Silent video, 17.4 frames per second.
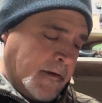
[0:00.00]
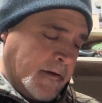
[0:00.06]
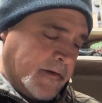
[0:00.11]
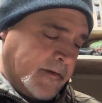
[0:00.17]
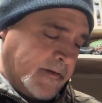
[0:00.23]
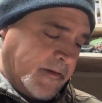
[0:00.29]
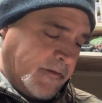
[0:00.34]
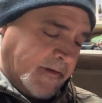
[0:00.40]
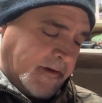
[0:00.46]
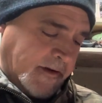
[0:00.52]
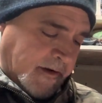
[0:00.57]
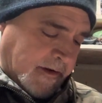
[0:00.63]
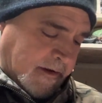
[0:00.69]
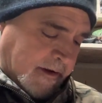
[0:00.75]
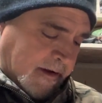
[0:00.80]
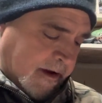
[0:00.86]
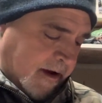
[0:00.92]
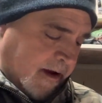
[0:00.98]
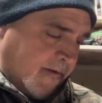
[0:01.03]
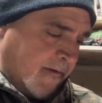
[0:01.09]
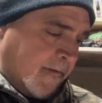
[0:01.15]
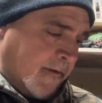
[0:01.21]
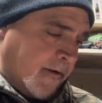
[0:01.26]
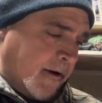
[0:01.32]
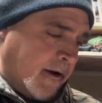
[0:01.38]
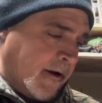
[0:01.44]
So we did that
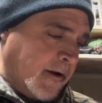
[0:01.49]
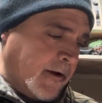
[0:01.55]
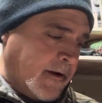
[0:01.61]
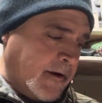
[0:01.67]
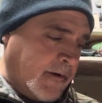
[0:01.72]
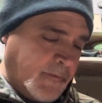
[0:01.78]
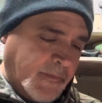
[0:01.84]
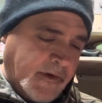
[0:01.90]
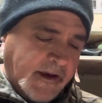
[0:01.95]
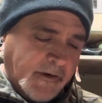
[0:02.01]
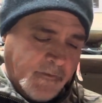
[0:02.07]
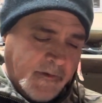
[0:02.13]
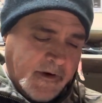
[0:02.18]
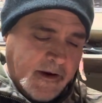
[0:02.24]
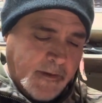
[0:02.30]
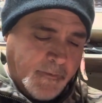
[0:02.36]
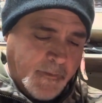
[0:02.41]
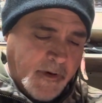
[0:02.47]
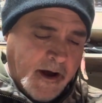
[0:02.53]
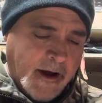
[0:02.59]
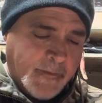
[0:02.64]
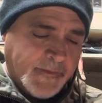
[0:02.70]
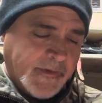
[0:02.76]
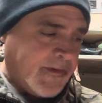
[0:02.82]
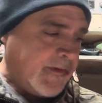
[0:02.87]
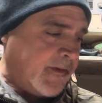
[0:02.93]
one. Getting ready to
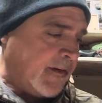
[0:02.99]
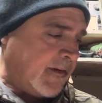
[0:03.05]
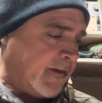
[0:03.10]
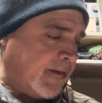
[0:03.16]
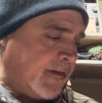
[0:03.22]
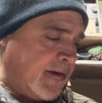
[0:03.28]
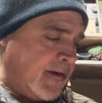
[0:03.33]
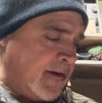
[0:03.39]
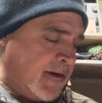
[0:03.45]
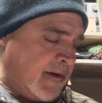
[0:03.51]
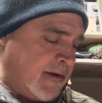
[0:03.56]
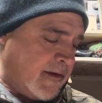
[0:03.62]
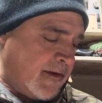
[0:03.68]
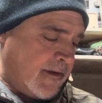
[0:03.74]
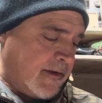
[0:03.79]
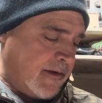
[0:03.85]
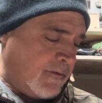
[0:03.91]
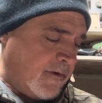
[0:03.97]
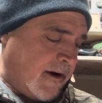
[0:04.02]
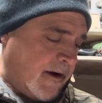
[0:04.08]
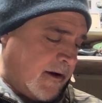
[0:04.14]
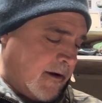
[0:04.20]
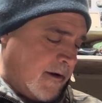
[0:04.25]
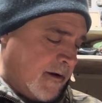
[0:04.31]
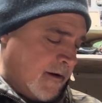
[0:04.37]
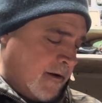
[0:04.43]
pop the 16th right
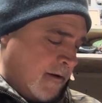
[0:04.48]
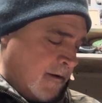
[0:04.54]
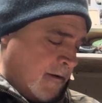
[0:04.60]
here.